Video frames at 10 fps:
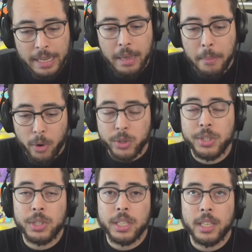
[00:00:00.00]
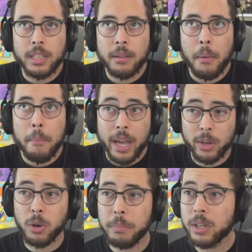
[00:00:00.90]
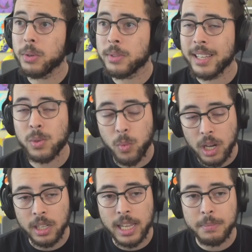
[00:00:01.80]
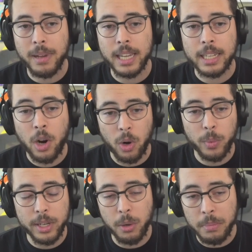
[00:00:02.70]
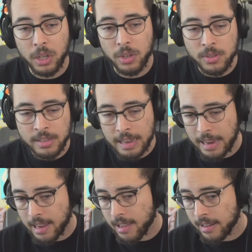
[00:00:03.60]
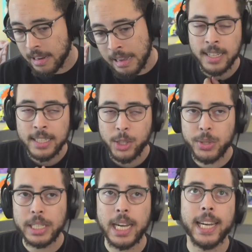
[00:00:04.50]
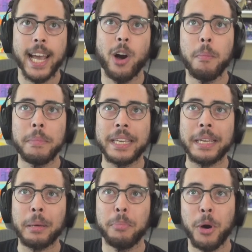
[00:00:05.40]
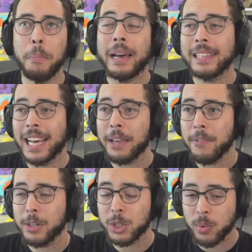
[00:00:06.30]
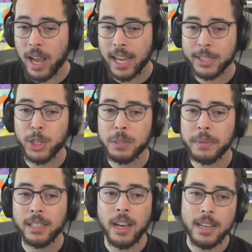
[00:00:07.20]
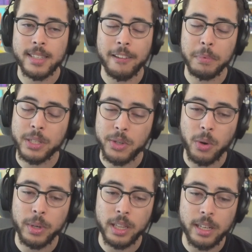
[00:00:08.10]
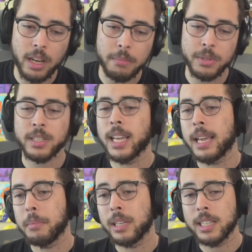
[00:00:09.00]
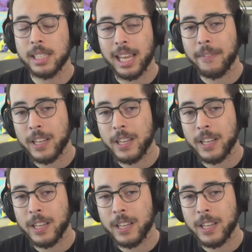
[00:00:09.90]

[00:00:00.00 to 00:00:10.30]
emergency medical bills as well as my car window bills and just to kind of help me put my life on track just because I've been so in the dumps and because life has